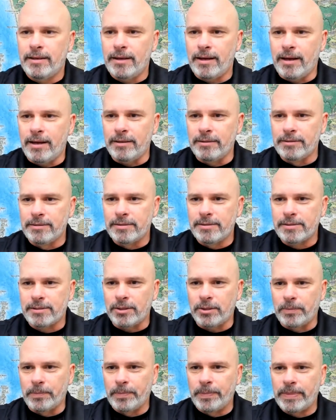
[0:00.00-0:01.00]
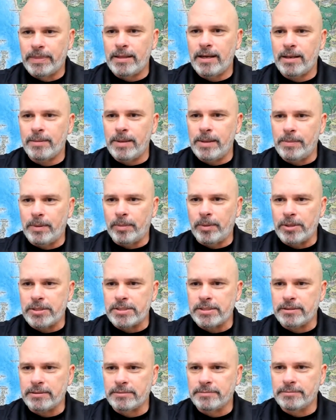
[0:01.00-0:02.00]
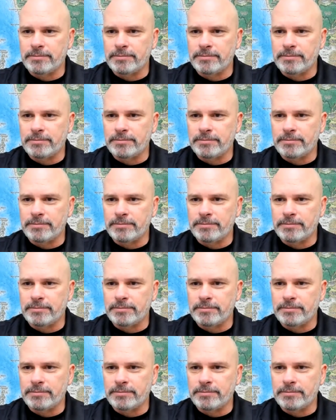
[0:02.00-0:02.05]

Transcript: Uh, so not a people person.